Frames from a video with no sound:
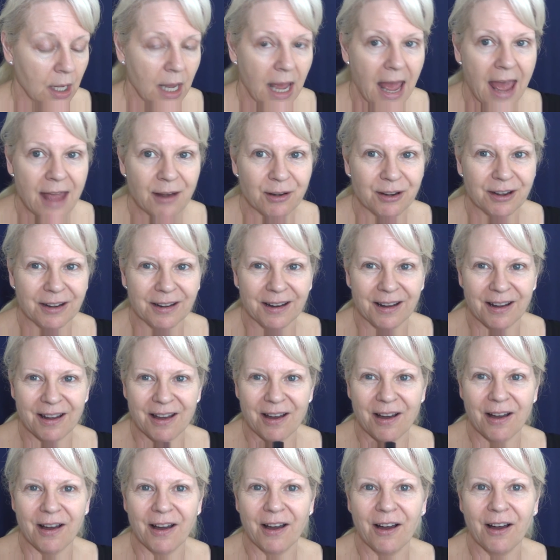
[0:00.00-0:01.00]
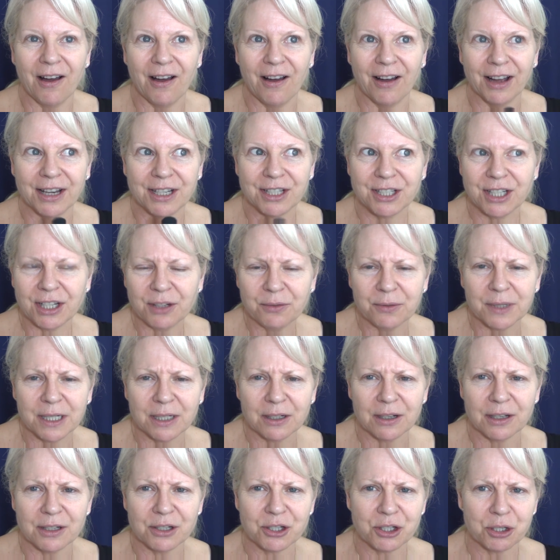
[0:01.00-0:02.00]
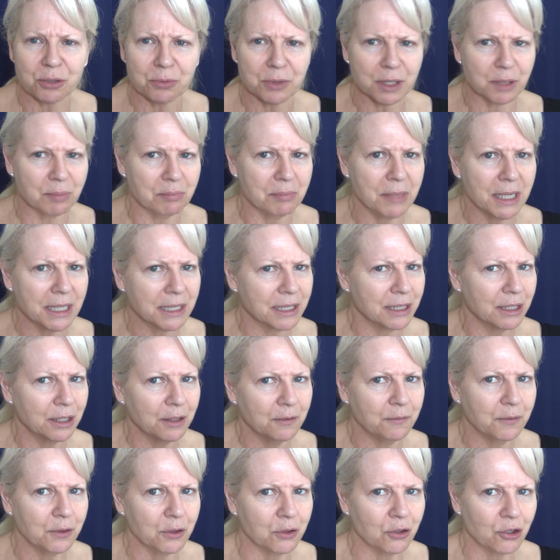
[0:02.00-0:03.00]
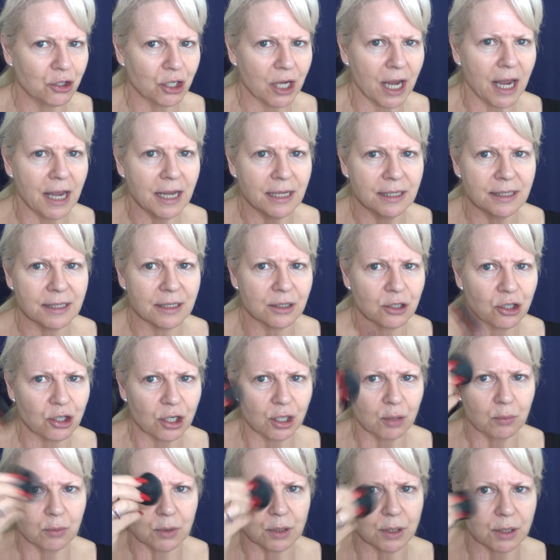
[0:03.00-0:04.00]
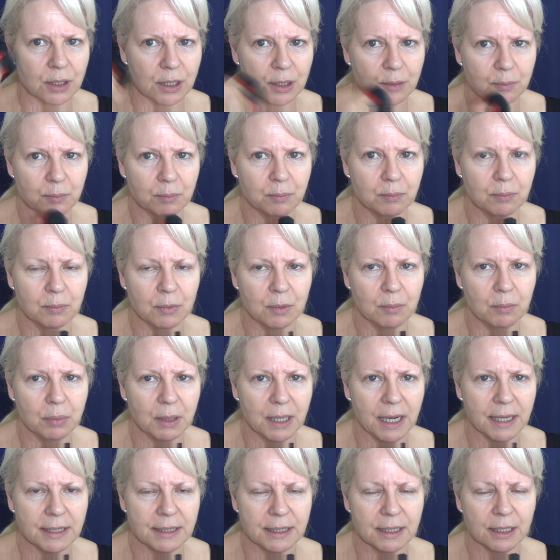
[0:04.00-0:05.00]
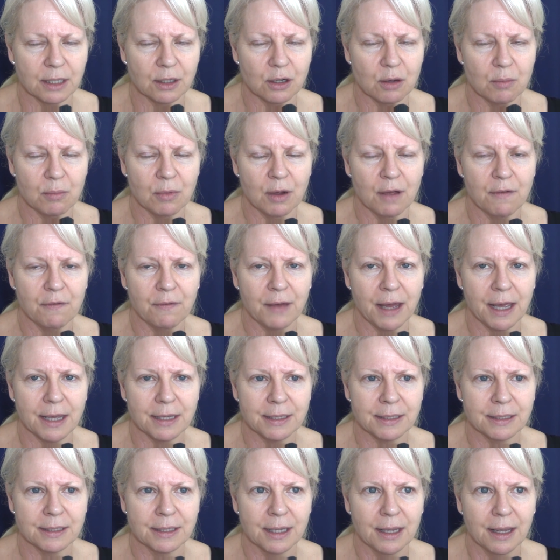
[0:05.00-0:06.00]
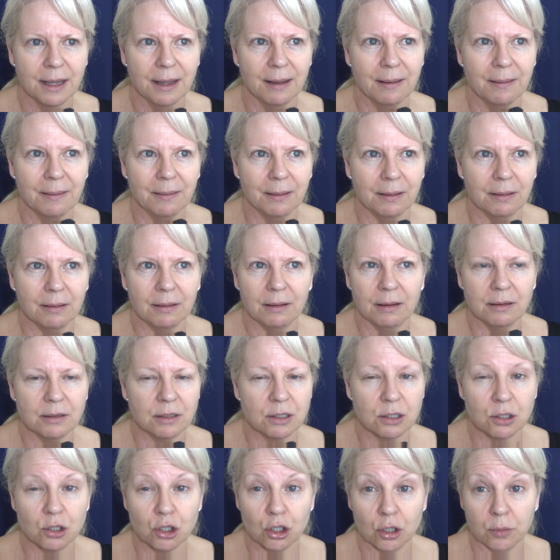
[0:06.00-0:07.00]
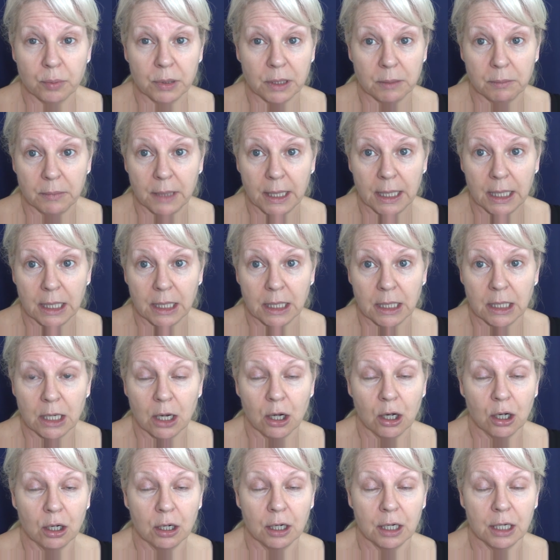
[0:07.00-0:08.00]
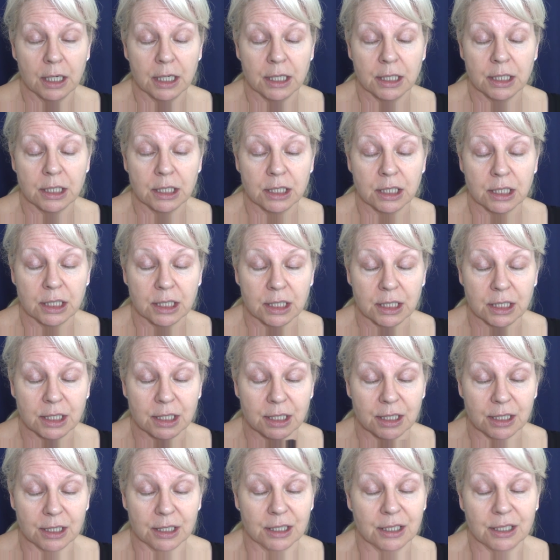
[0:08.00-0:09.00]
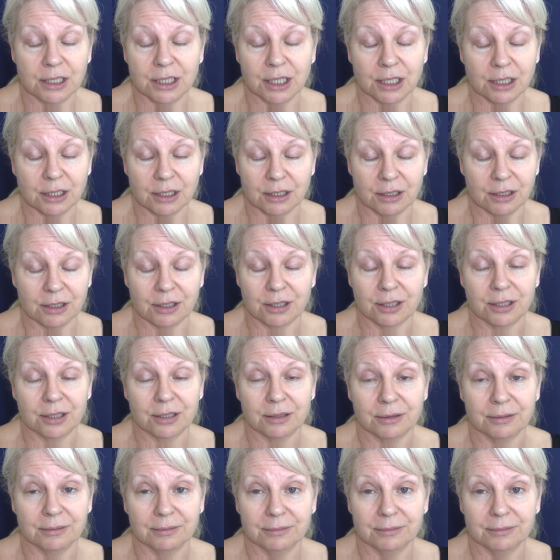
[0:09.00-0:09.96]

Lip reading: And I did realise she was mixing a few shades as she was placing it on my face. And stupid me, I didn't